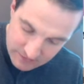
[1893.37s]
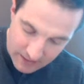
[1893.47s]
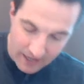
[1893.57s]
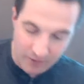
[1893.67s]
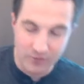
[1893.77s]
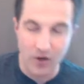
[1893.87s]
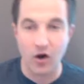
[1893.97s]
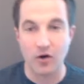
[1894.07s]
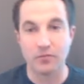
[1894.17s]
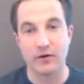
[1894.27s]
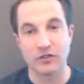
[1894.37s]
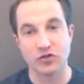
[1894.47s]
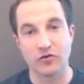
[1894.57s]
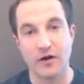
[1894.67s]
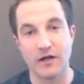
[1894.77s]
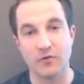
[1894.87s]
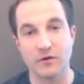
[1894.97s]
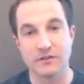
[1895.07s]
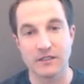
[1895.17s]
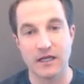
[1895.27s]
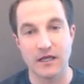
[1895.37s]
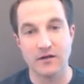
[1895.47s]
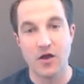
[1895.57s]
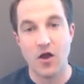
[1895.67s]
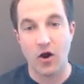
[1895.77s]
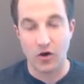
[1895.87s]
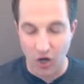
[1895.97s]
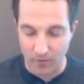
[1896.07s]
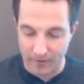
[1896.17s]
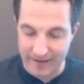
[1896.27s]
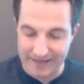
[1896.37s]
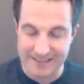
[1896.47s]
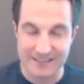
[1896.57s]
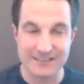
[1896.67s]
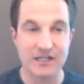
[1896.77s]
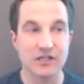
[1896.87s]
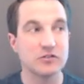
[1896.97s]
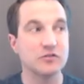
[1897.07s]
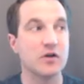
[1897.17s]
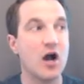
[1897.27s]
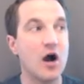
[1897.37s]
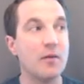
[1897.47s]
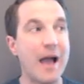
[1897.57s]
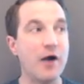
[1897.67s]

down our pressure gradient once again. Our carbon dioxide is going to come